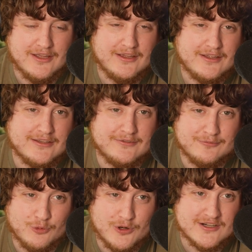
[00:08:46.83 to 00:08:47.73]
It
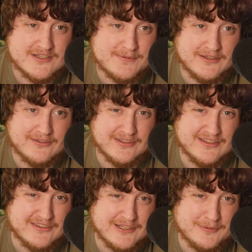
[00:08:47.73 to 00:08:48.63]
works because
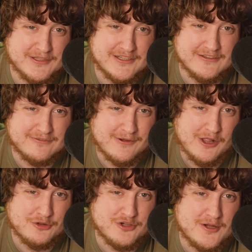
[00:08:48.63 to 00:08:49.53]
leads need immediate
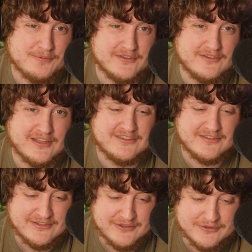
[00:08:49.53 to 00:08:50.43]
follow-up, but it
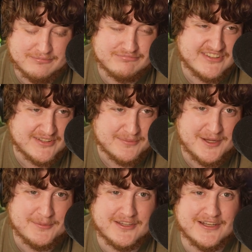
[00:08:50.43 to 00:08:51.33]
still
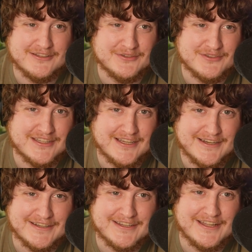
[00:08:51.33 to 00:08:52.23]
sometimes kind of lives in that
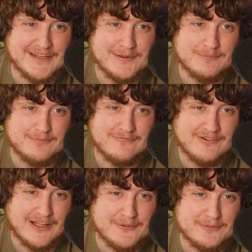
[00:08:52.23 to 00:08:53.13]
uncanny
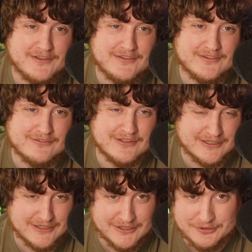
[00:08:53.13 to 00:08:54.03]
valley place of
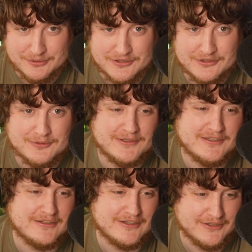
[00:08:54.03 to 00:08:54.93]
like, are you a
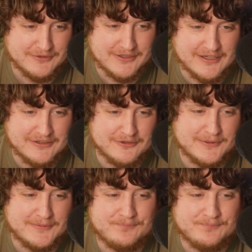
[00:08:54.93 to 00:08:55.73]
human? Are you not a human?